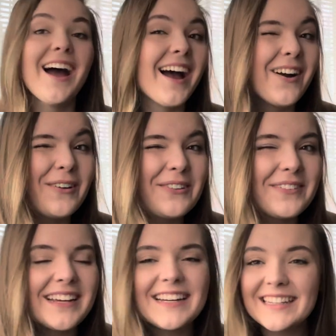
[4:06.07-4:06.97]
Wink,
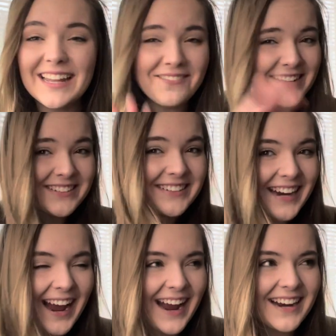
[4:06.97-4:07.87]
wink, let me do your hair.